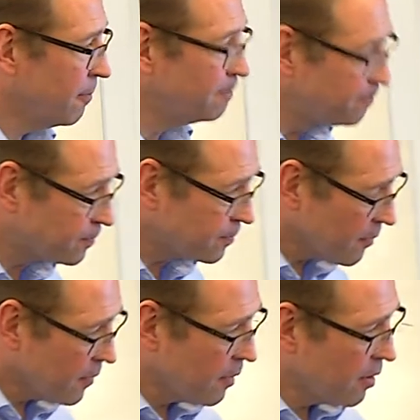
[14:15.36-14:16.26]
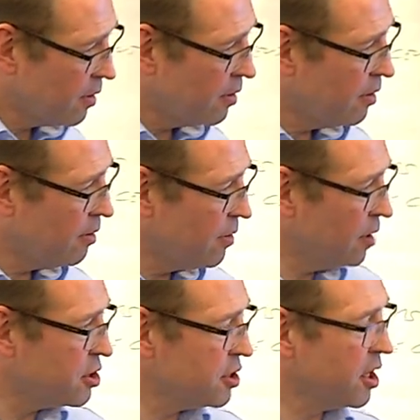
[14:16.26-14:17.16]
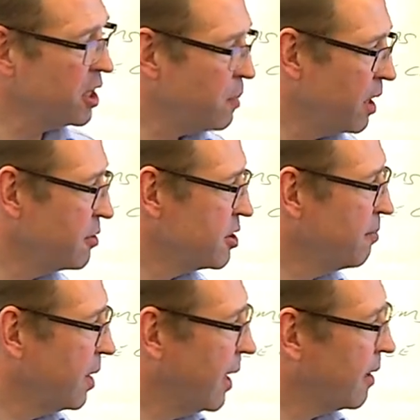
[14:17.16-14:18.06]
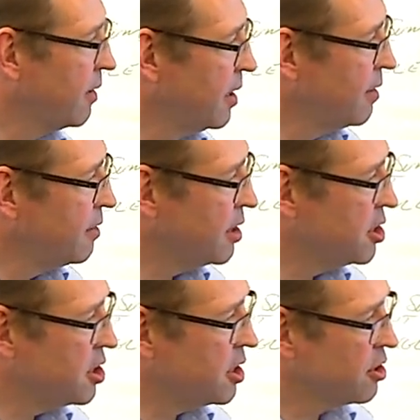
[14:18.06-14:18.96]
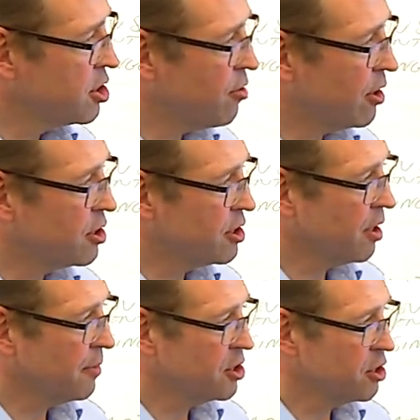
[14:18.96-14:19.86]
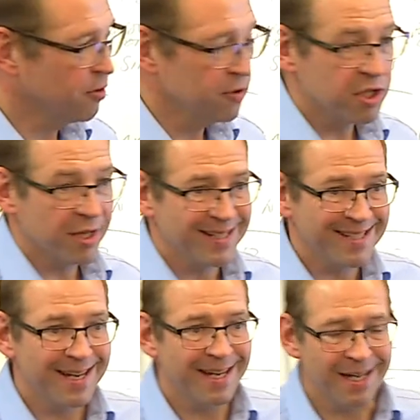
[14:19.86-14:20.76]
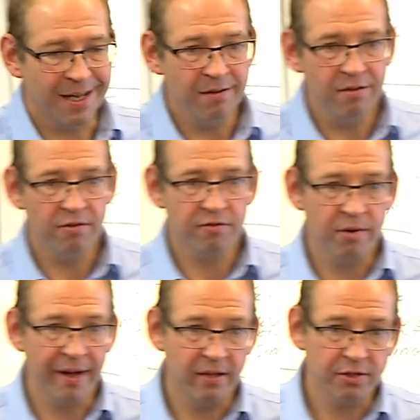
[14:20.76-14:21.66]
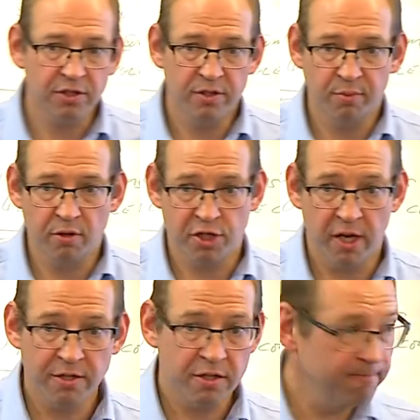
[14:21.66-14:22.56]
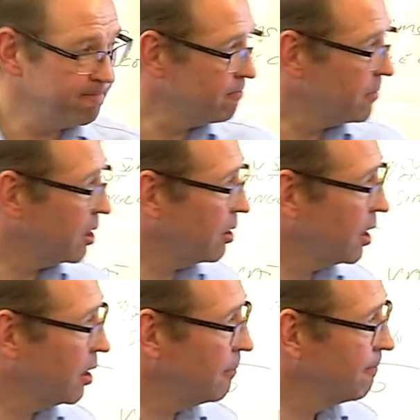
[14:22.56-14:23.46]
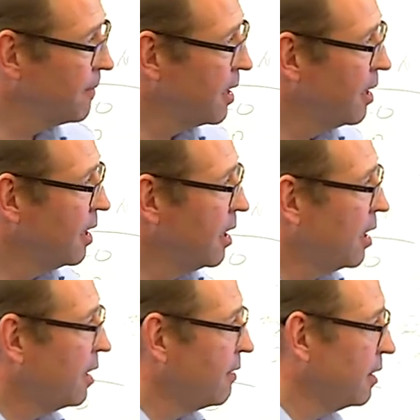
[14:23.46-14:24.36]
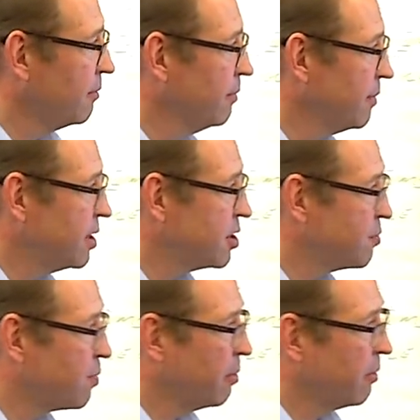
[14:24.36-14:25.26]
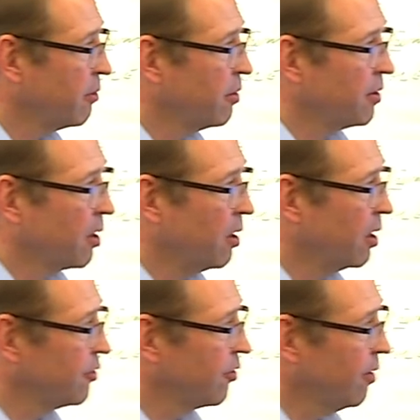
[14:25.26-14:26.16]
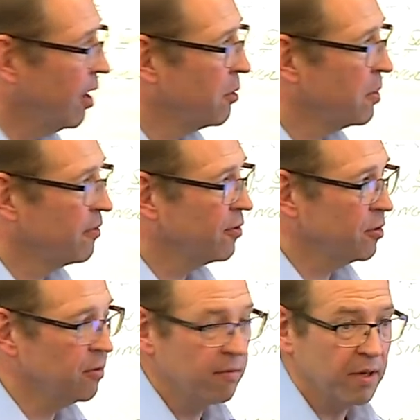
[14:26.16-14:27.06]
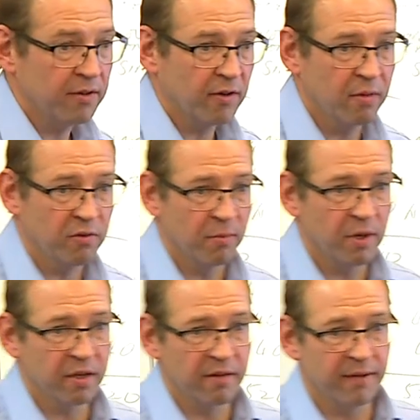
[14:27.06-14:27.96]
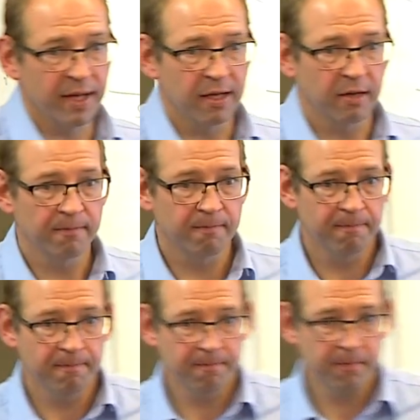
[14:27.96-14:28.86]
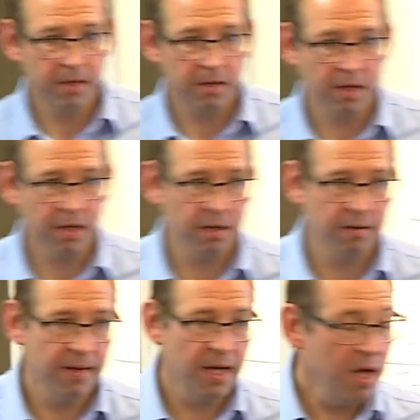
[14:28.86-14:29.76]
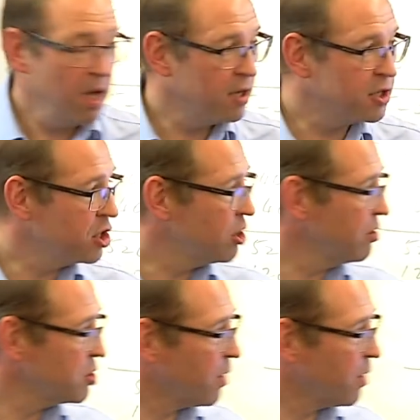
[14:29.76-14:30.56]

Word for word: um, those are the stage payments in black. The existing structure, some insured, stays linear throughout the project. Okay? And then this is probably what the client's hoping for in terms of market value. Okay? As insurance